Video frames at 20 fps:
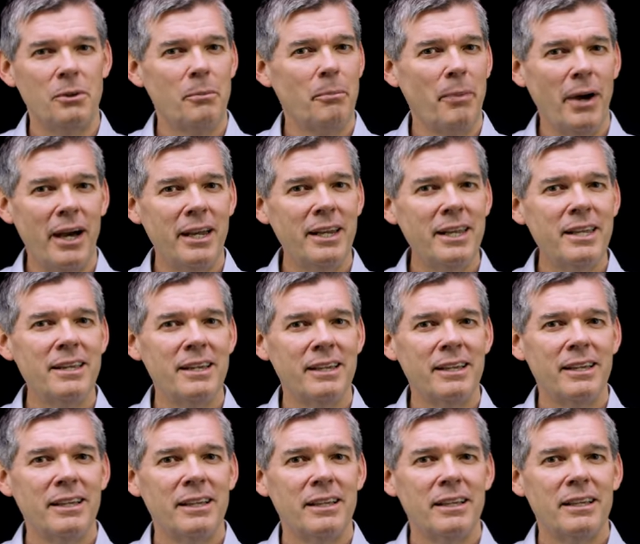the body
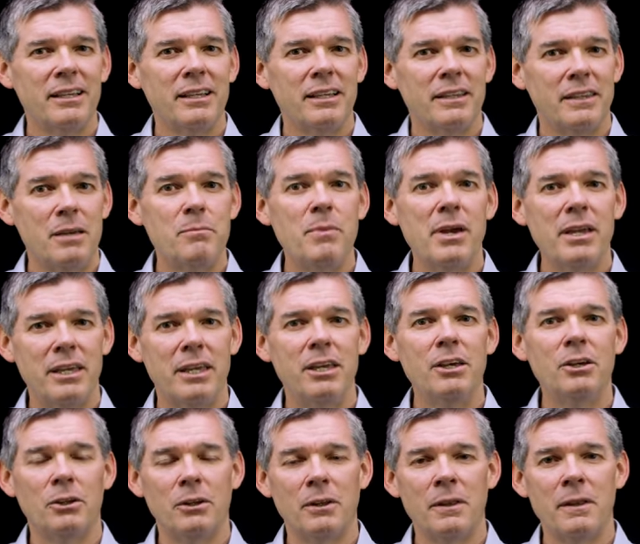they may
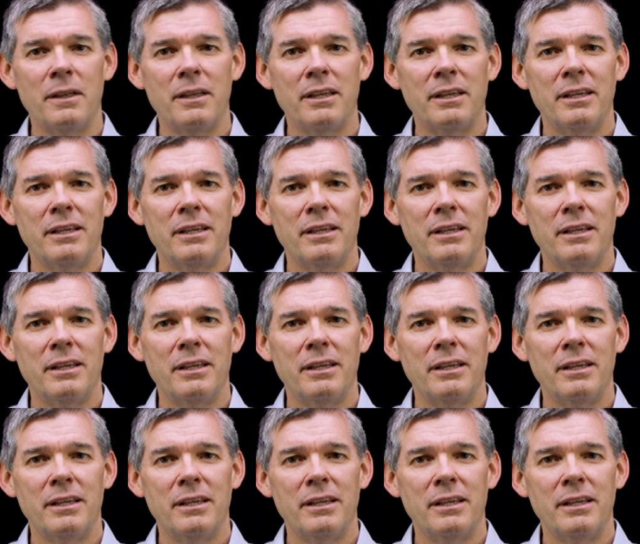kill.